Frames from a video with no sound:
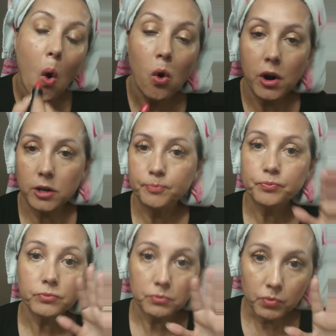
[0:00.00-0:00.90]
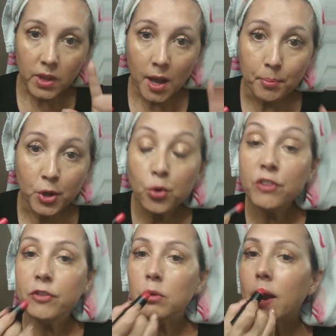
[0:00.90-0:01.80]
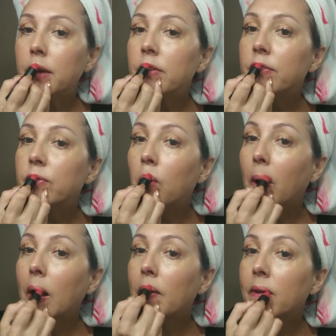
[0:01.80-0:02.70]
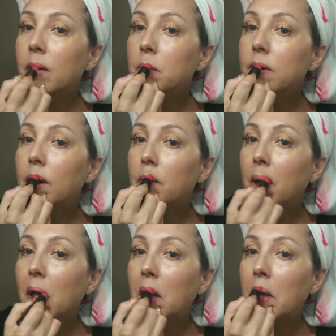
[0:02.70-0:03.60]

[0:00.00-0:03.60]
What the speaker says: or a beautiful red for the summertime.